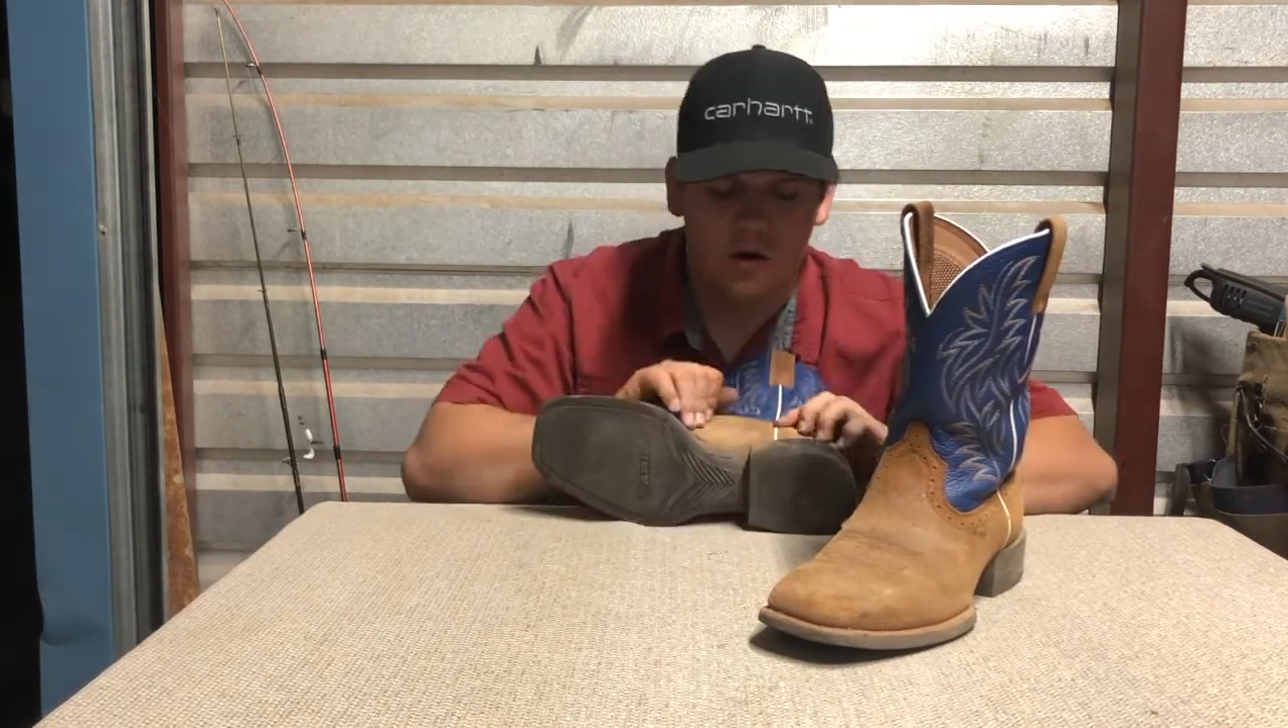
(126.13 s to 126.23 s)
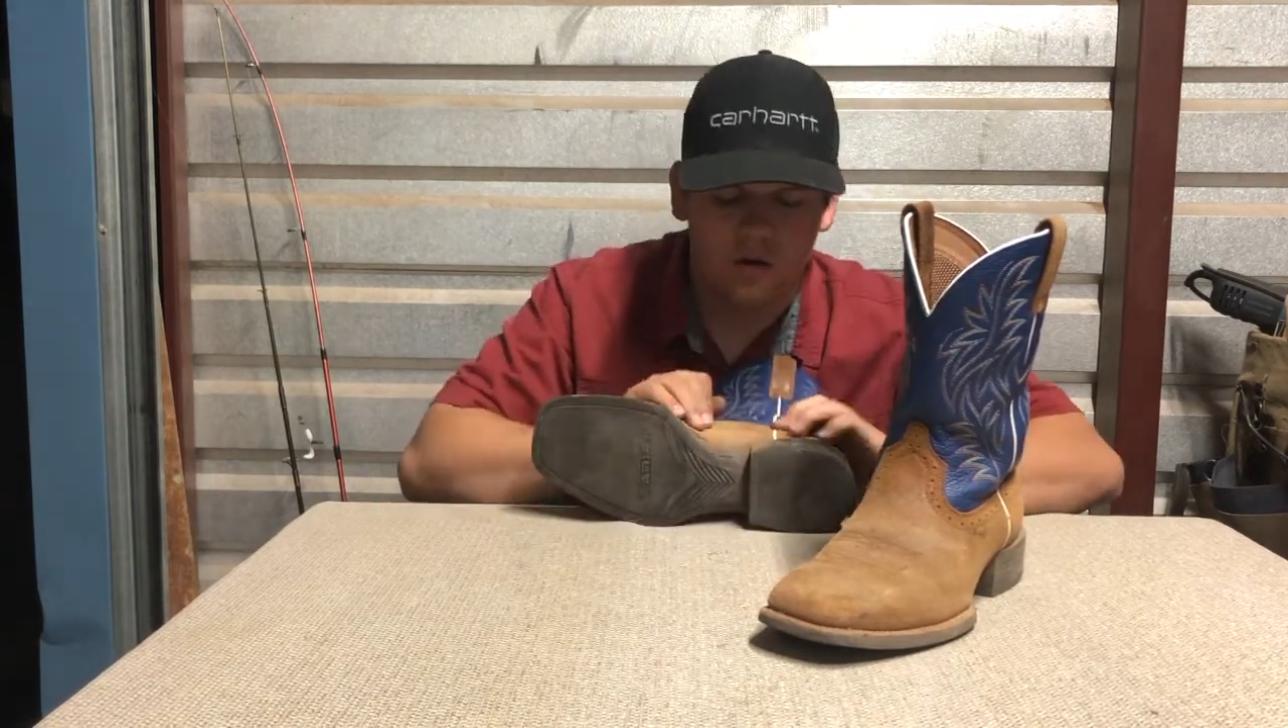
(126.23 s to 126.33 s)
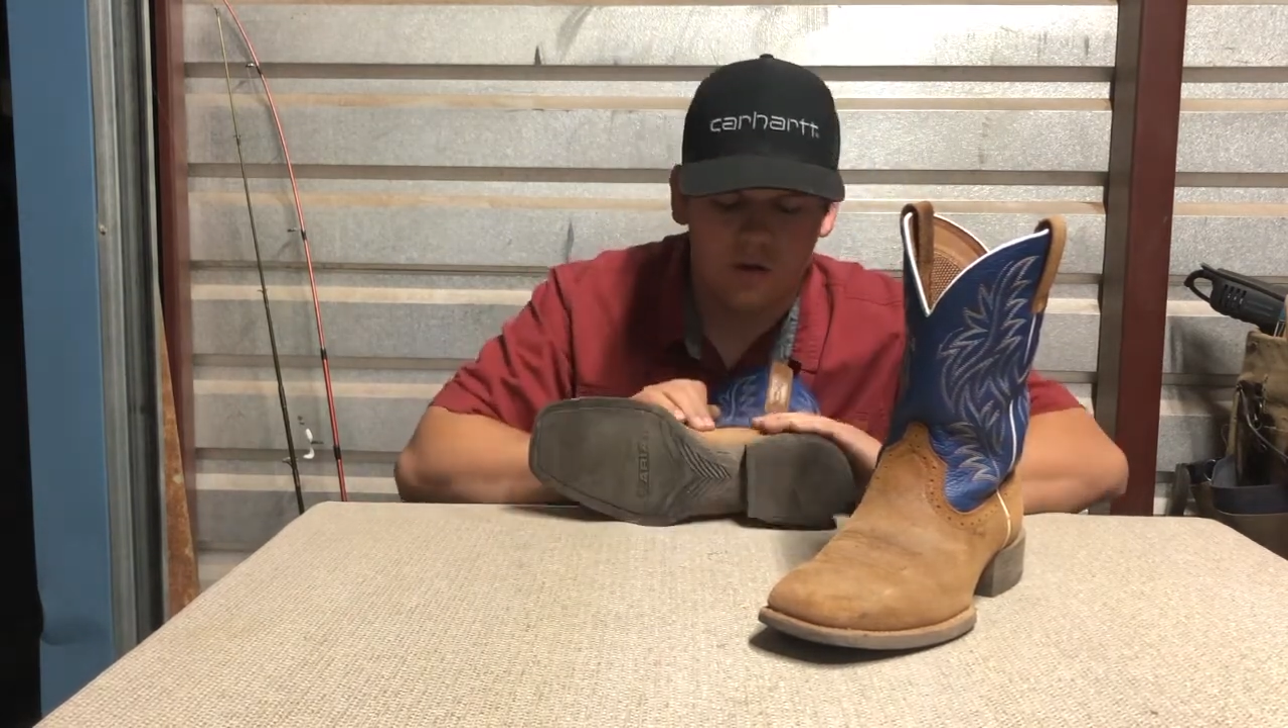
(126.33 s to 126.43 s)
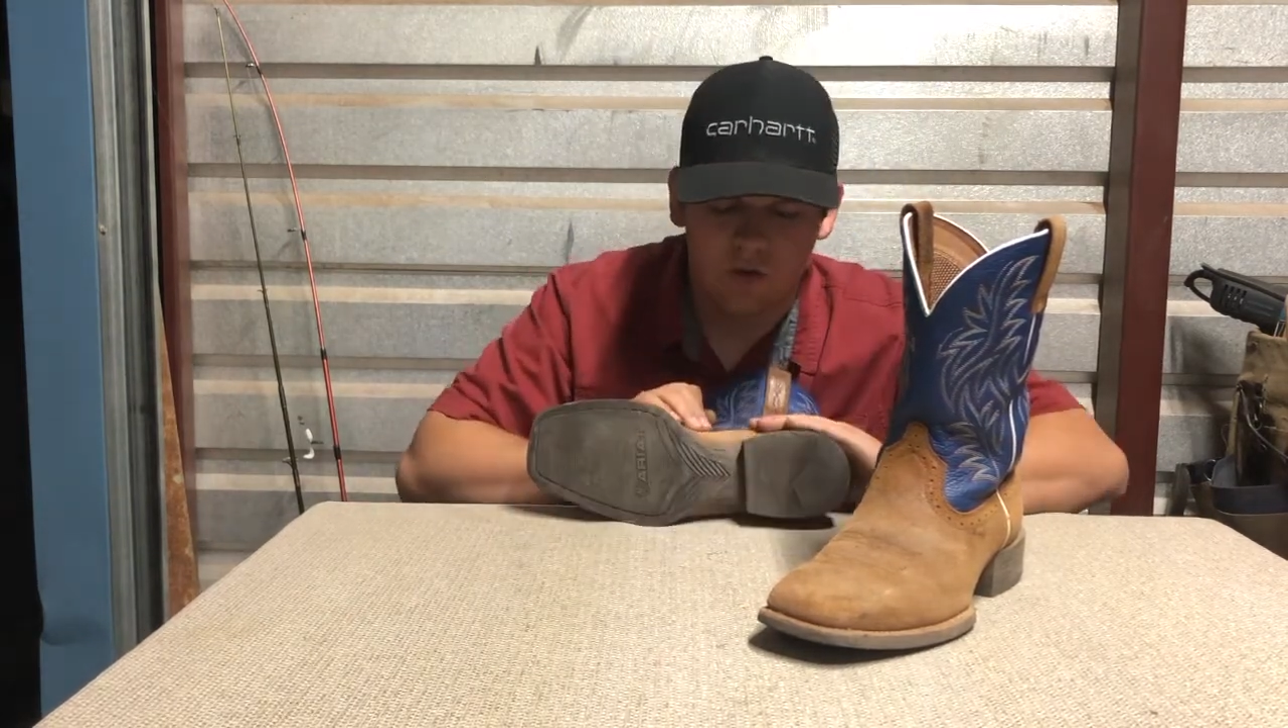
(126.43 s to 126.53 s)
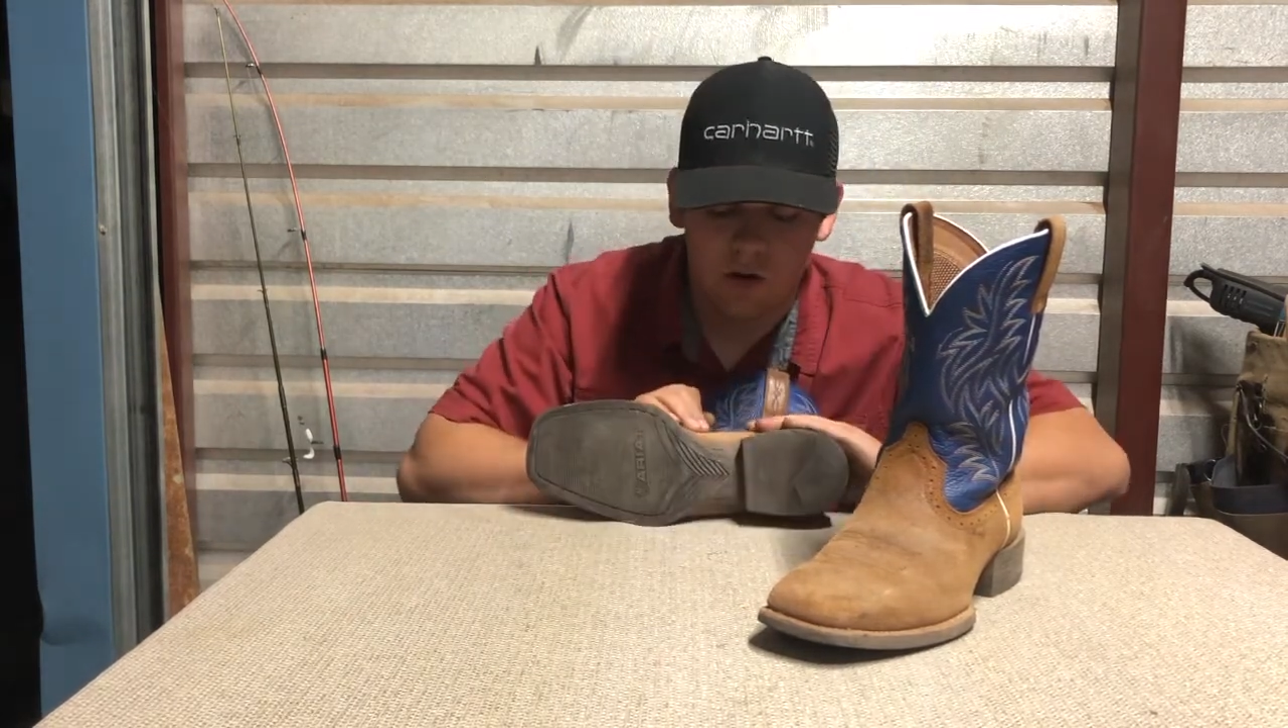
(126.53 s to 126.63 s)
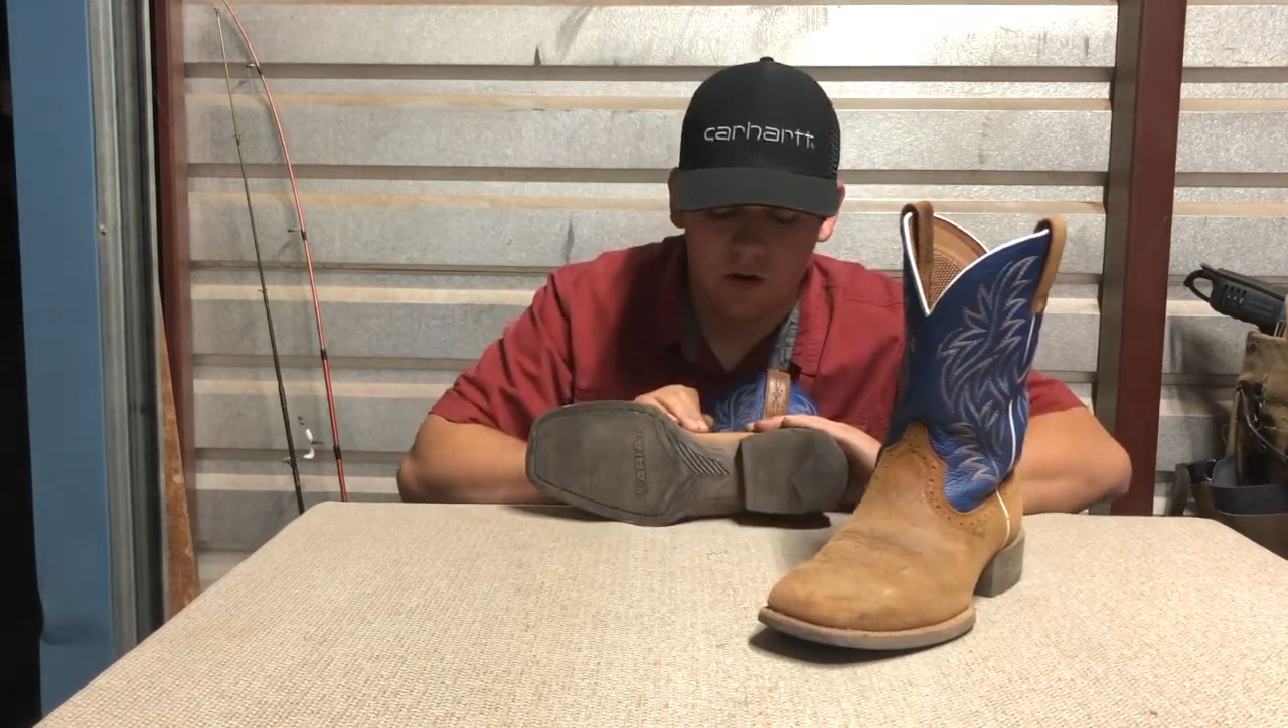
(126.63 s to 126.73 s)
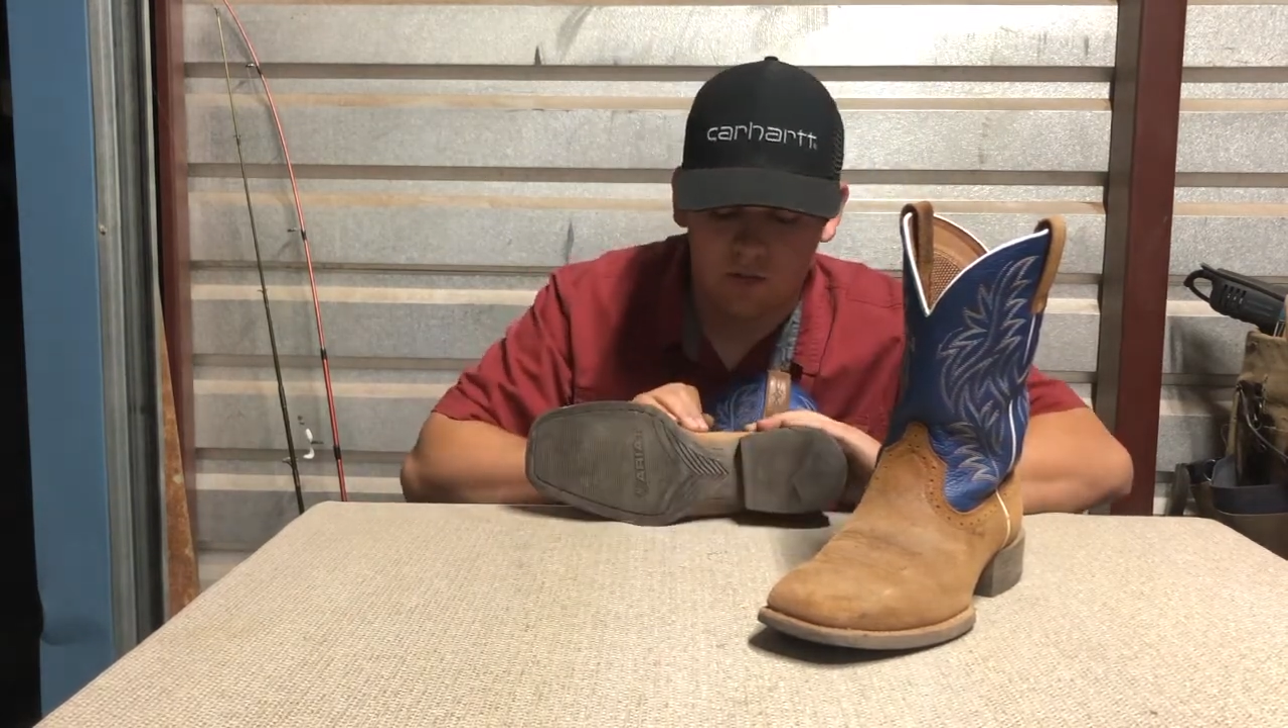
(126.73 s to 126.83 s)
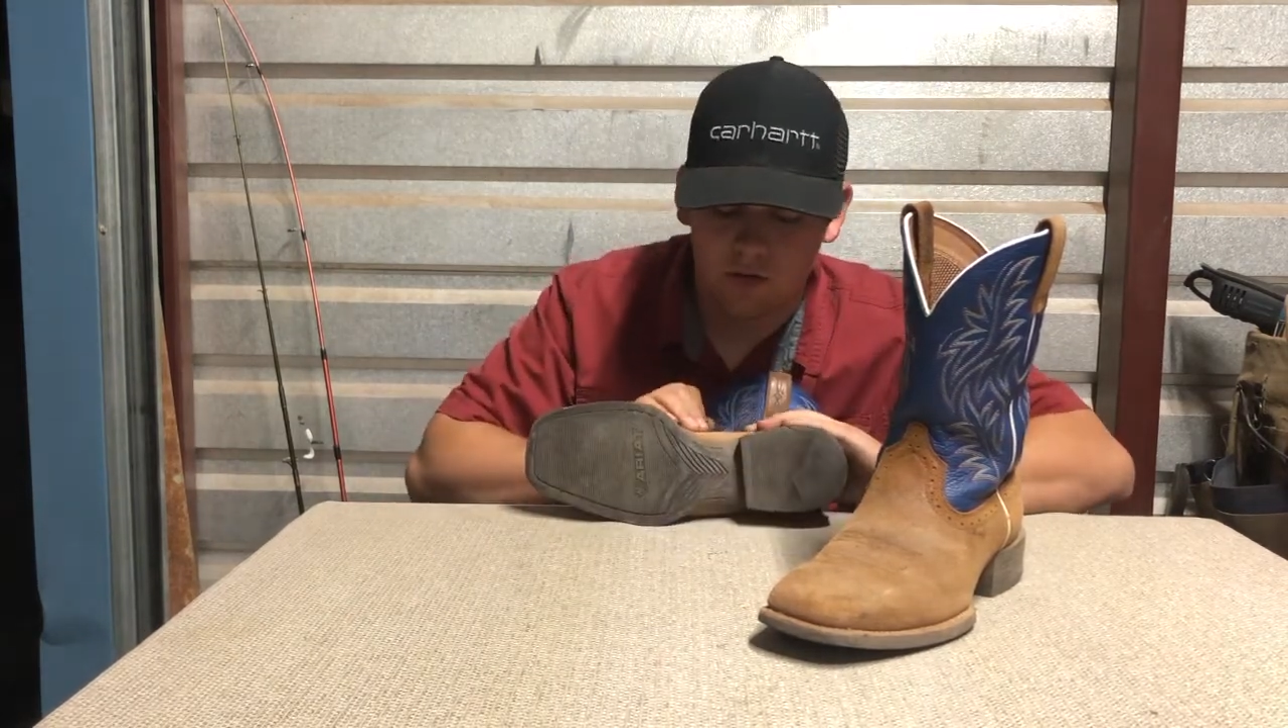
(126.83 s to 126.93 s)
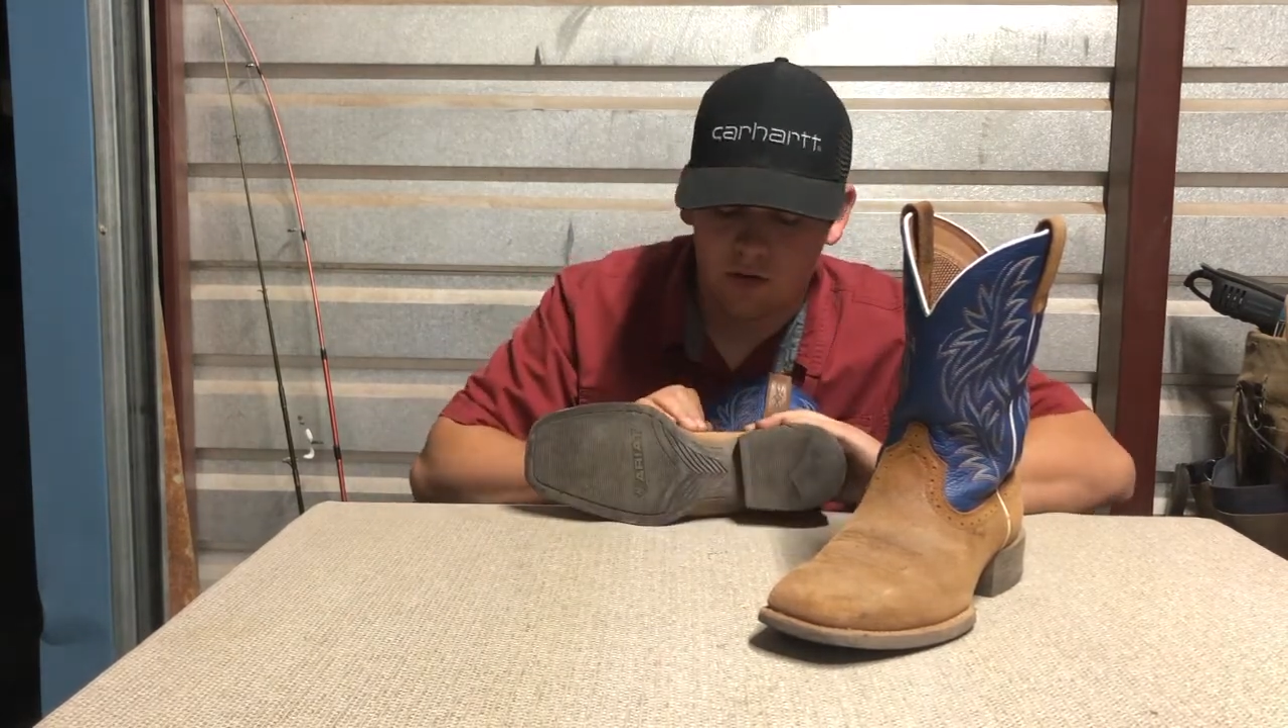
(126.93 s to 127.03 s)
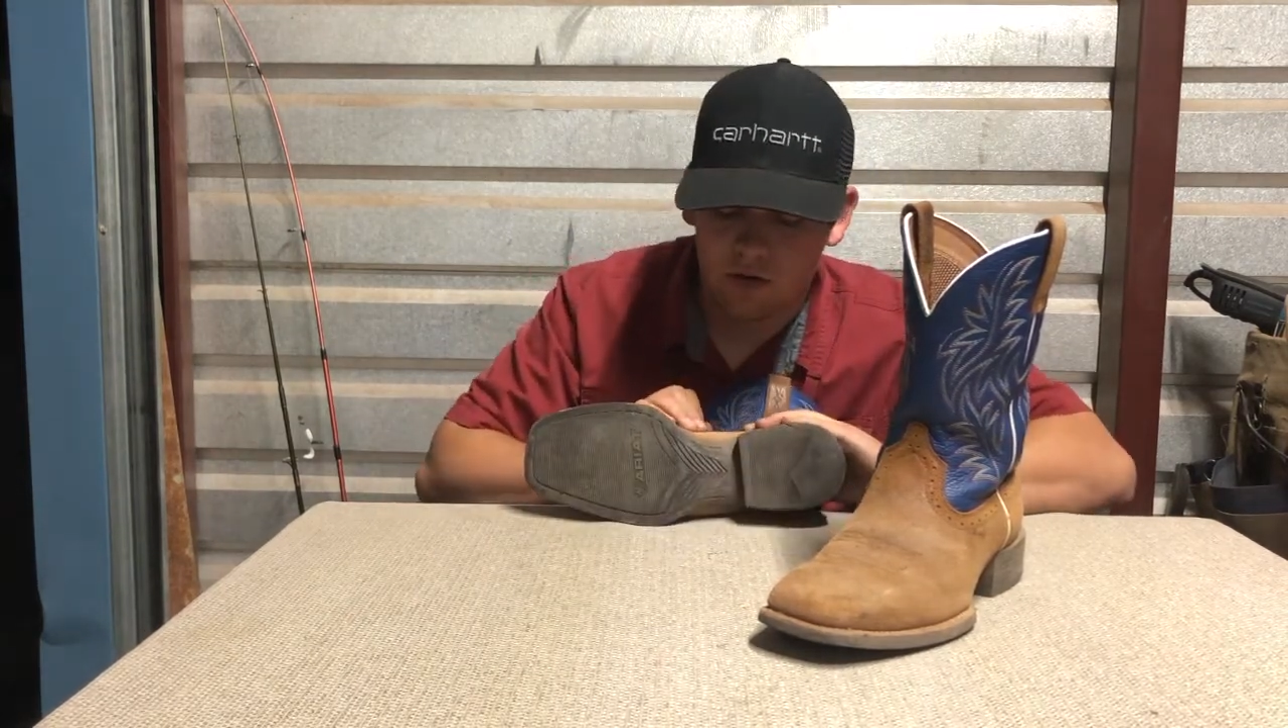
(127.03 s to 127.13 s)

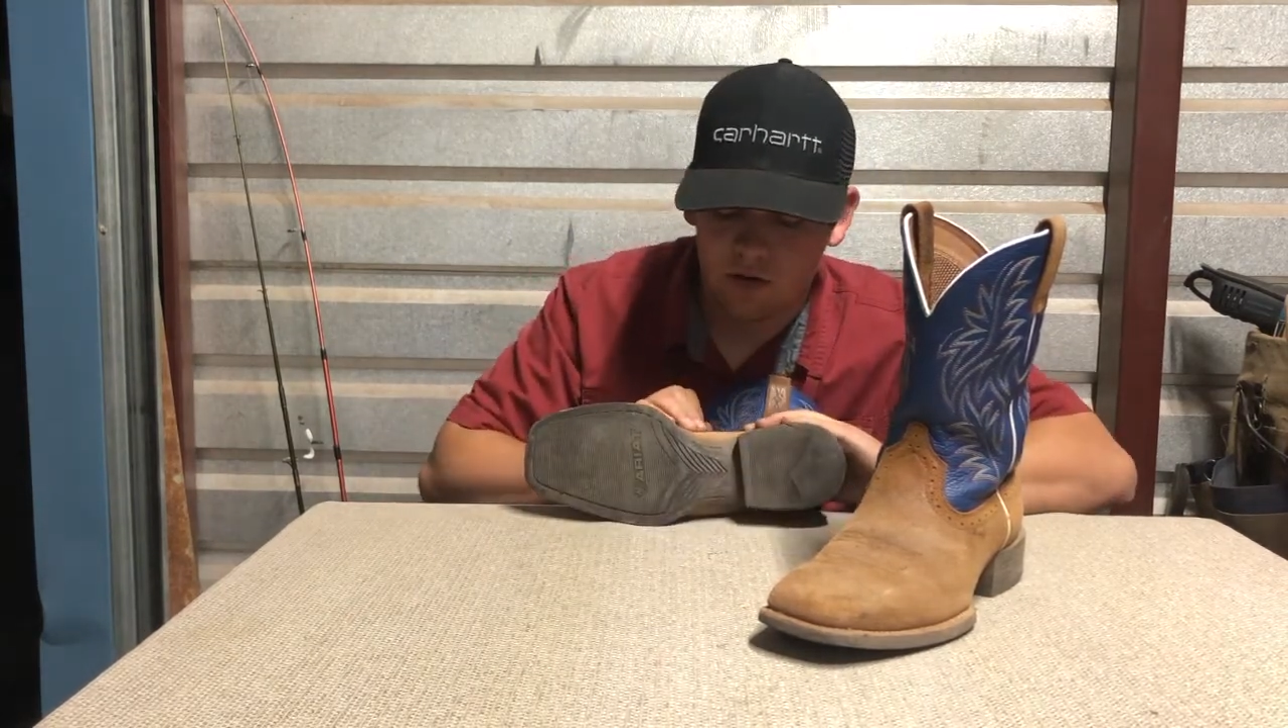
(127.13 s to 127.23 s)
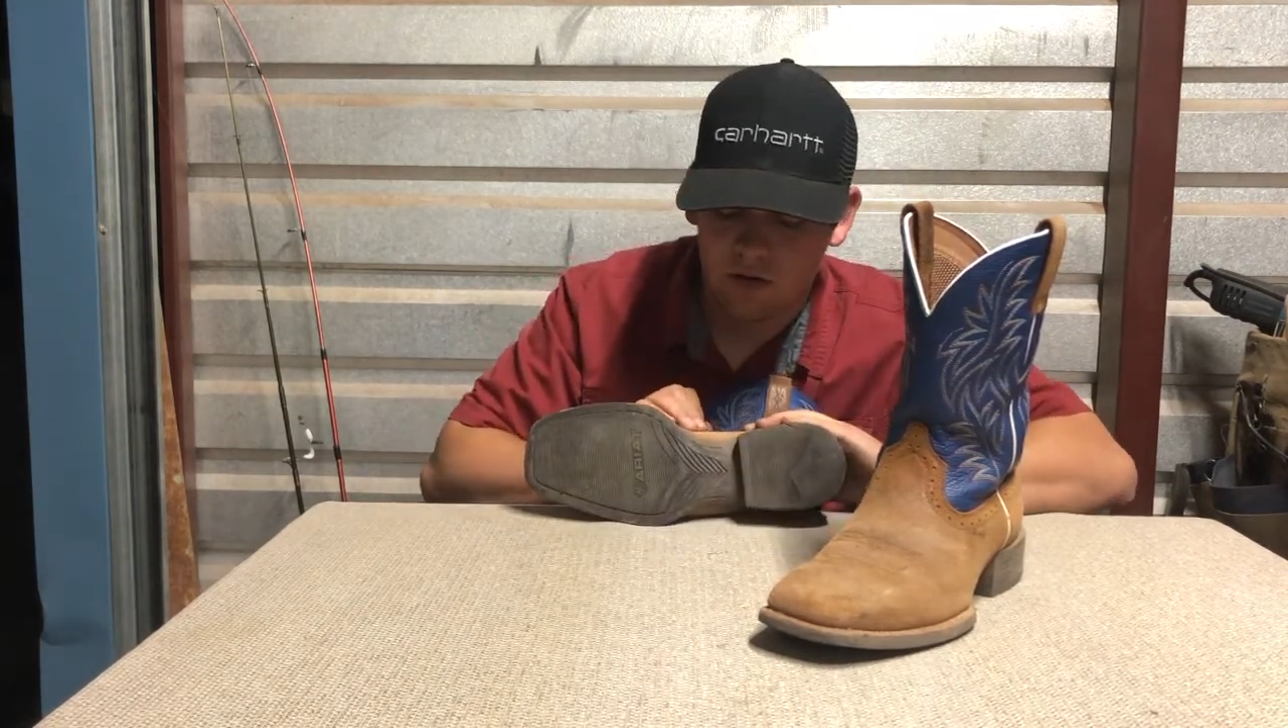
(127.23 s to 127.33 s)
horrible.